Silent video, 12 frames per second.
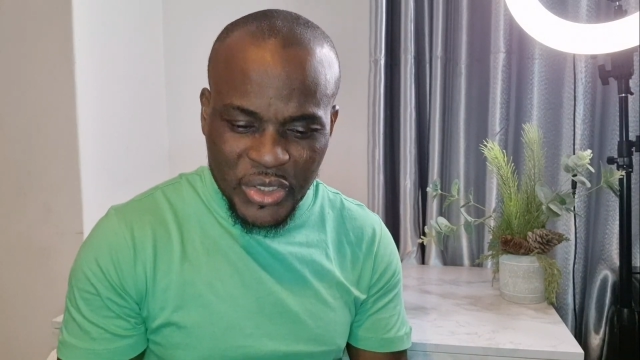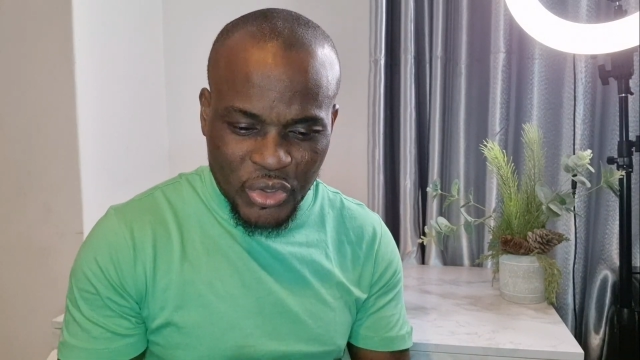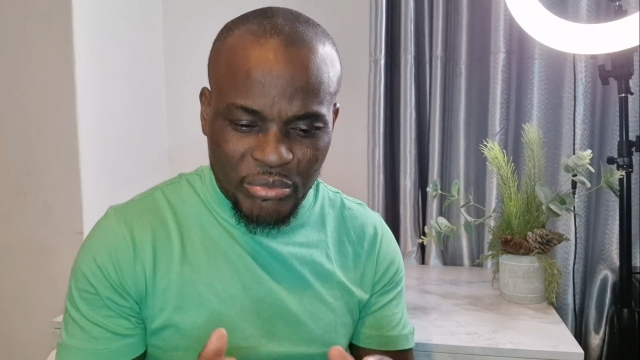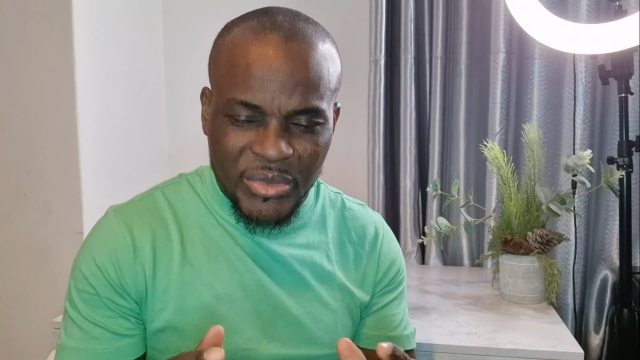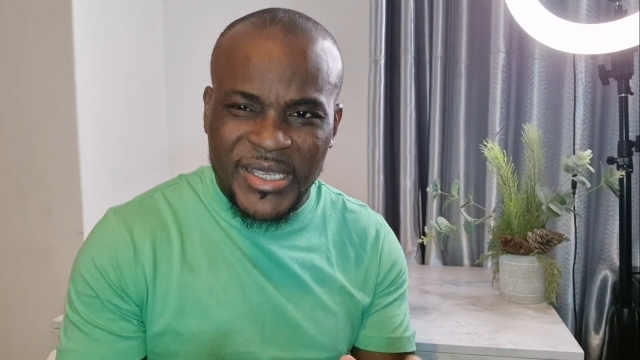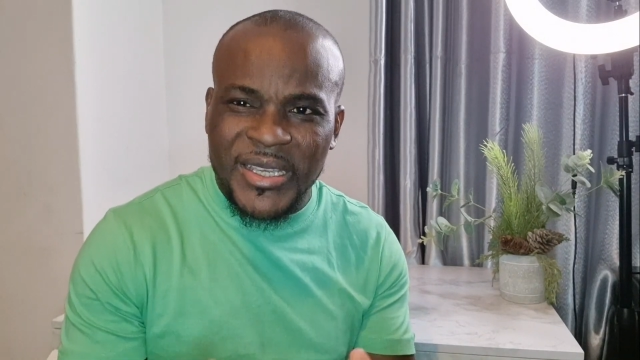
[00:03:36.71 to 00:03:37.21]

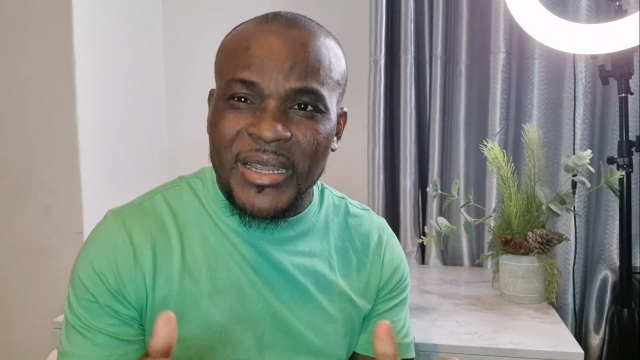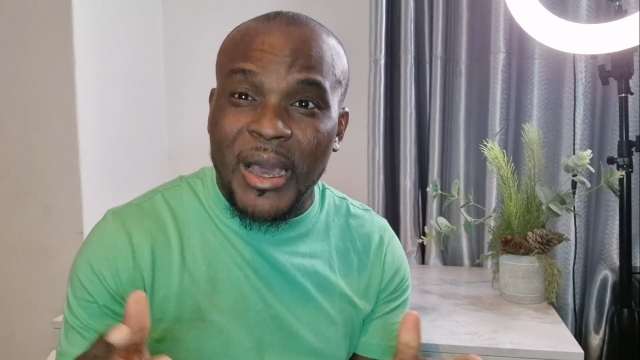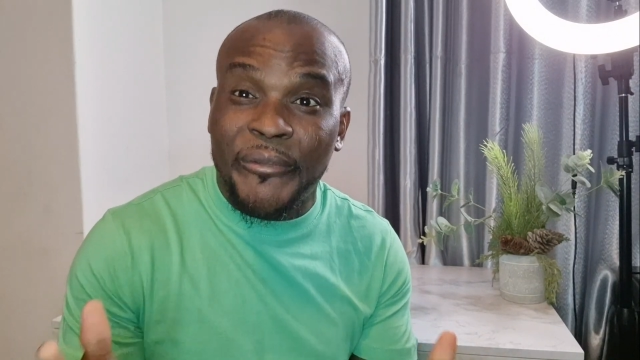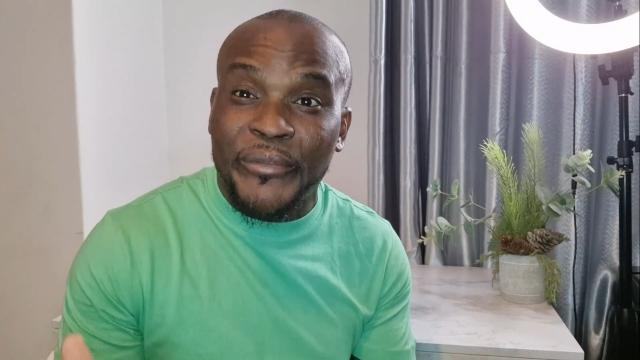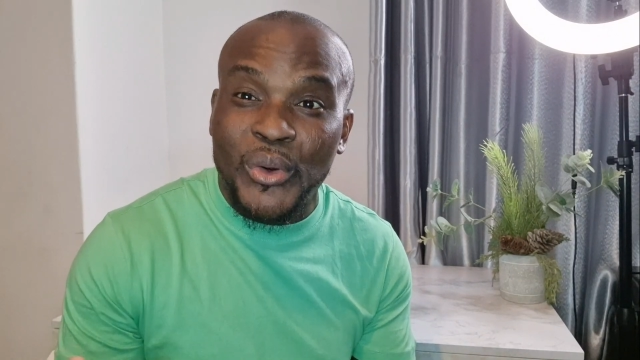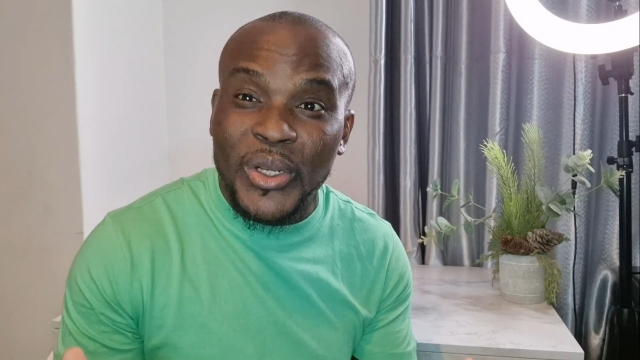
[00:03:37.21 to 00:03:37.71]
You're making
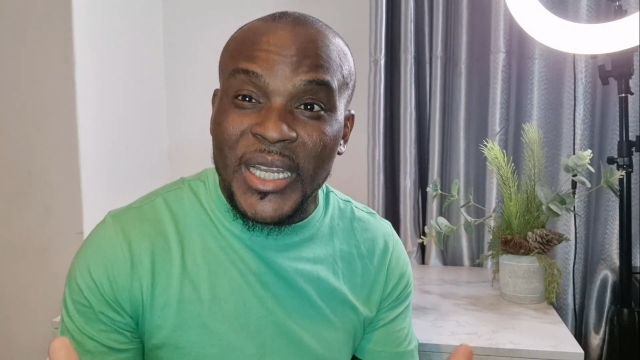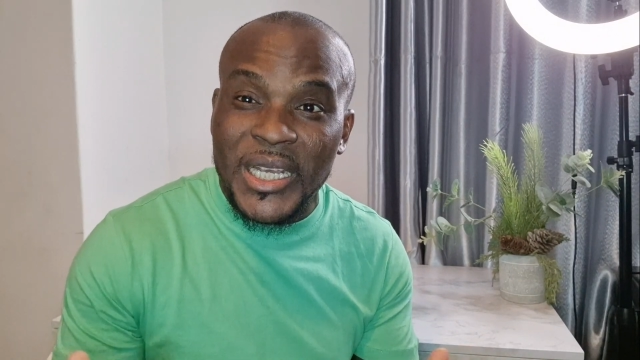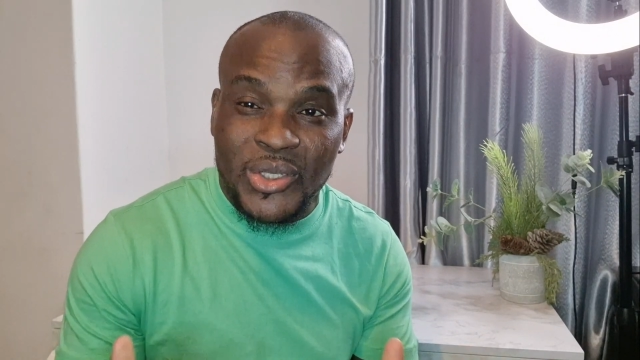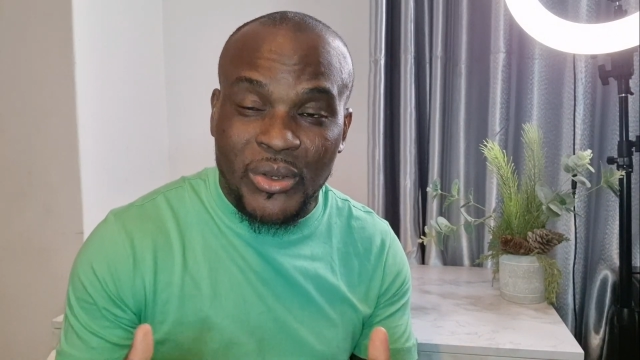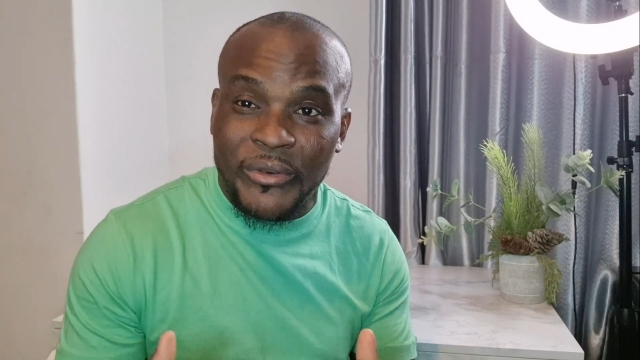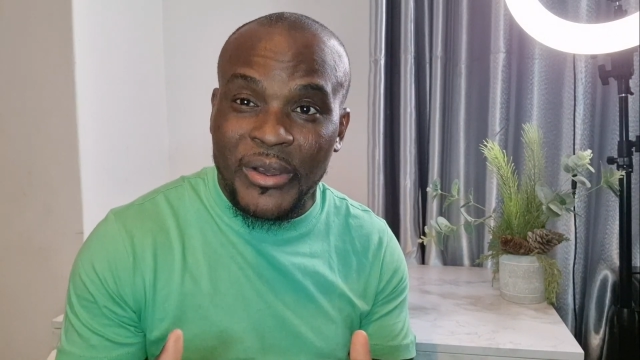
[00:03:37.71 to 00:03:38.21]
her feel
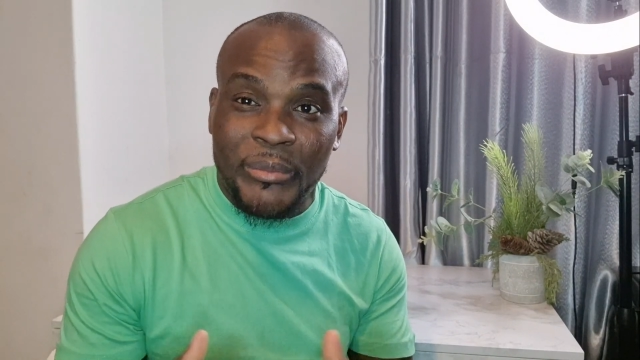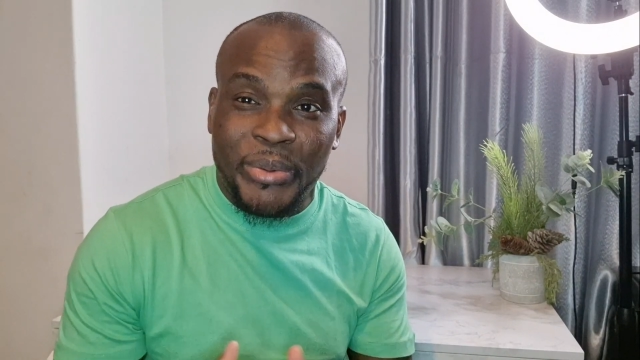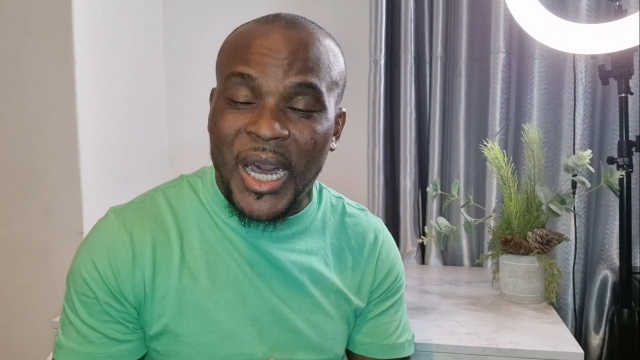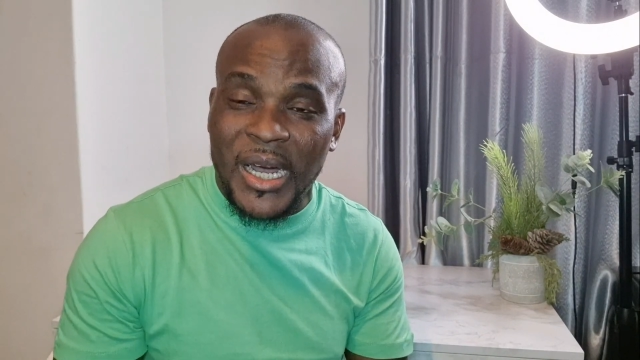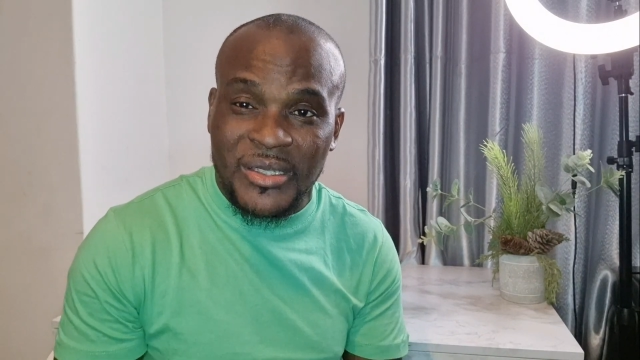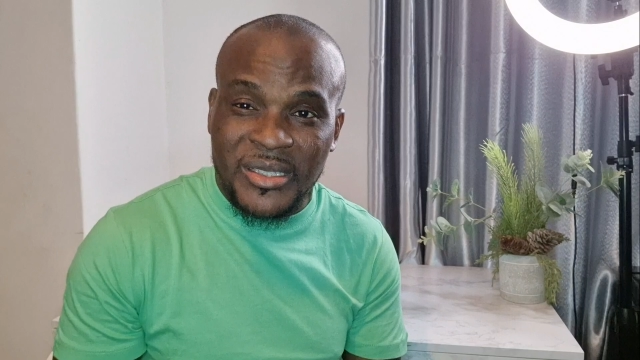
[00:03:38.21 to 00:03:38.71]
less
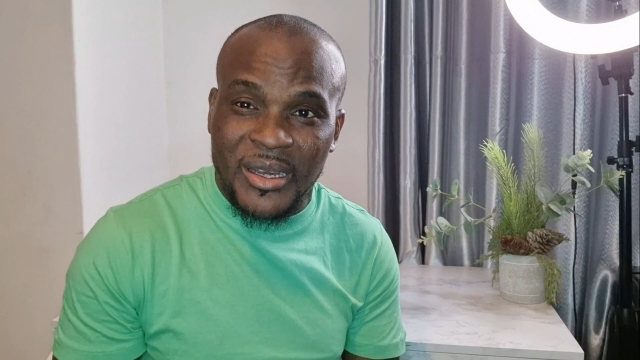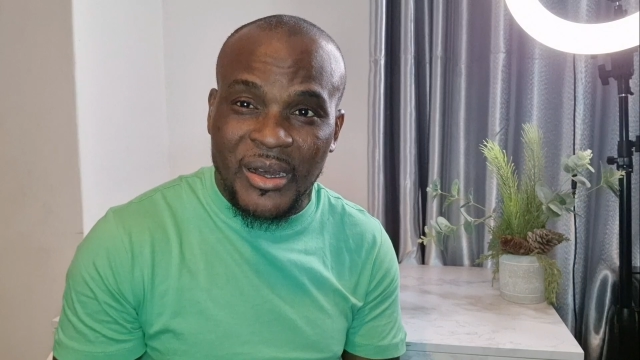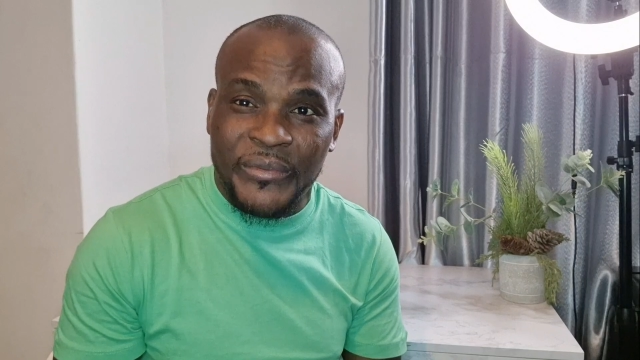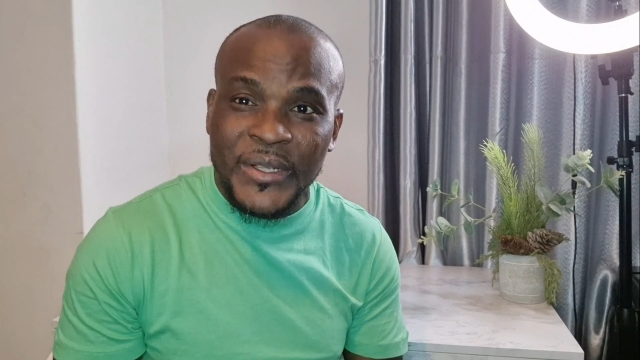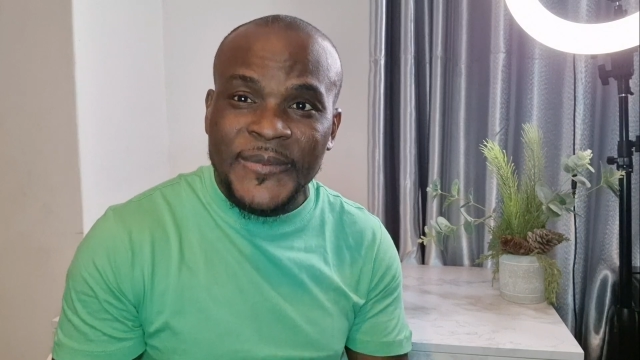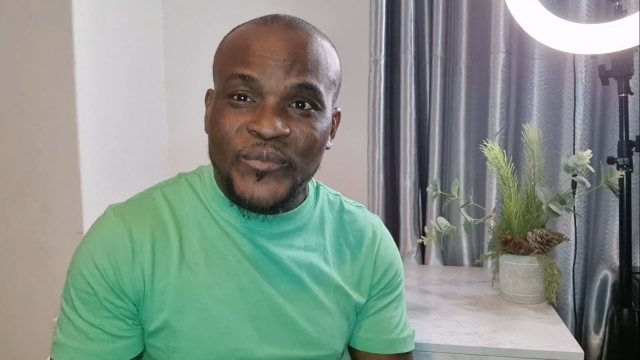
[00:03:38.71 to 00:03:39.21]
about
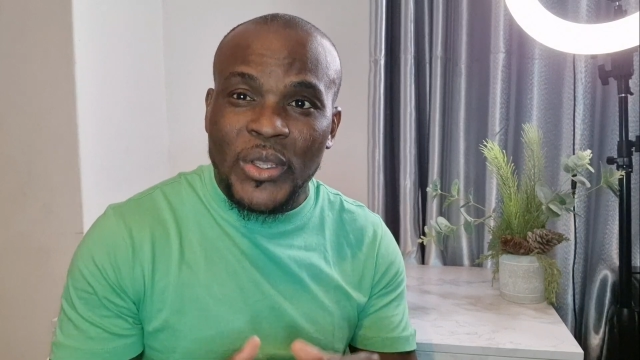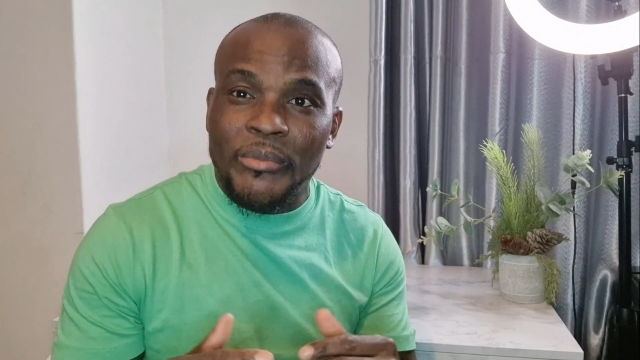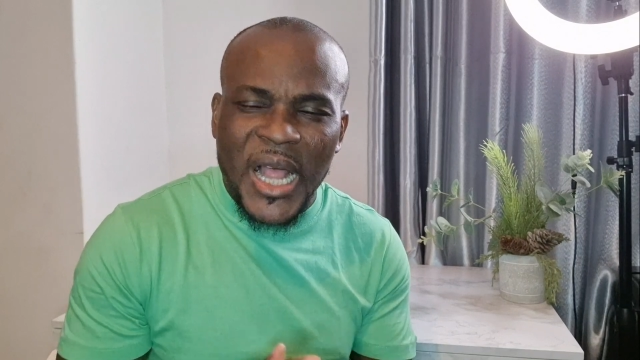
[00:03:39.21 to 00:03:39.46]
herself,